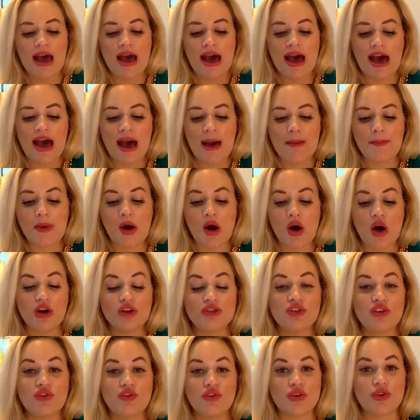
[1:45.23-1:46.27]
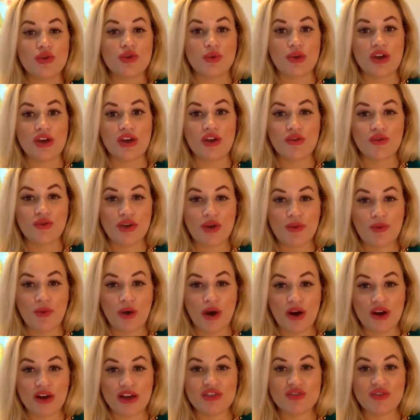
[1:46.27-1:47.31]
Also for 3-year free
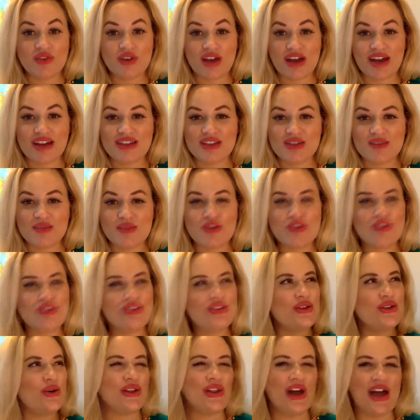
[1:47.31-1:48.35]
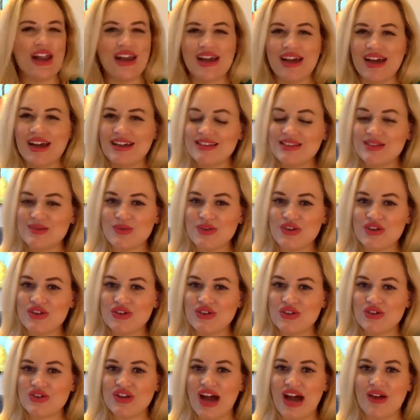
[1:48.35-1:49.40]
parties for customers. A lot of customers
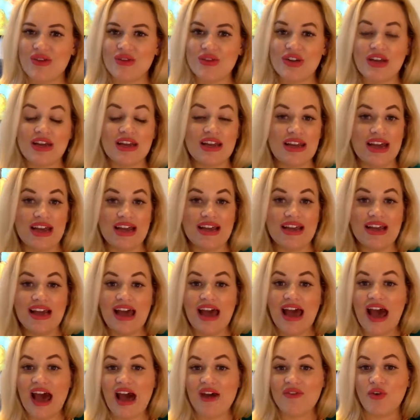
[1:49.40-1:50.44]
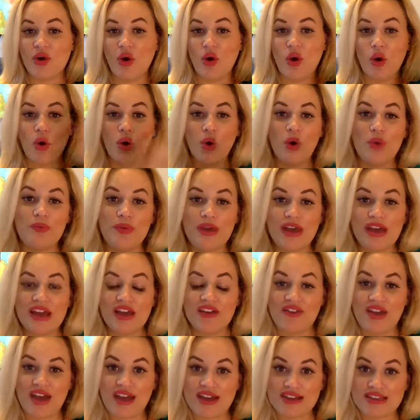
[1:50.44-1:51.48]
are not going to have a whole big
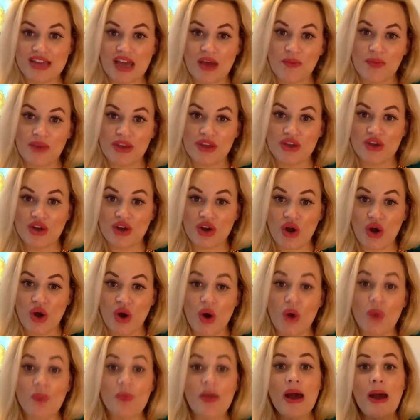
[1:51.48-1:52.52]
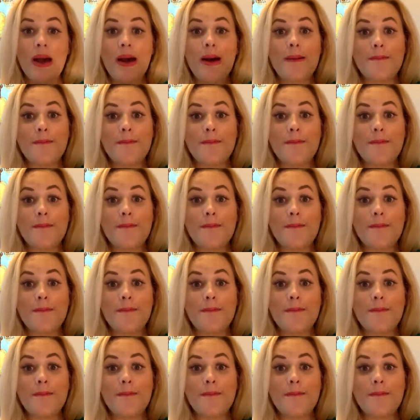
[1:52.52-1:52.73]
event up in their home.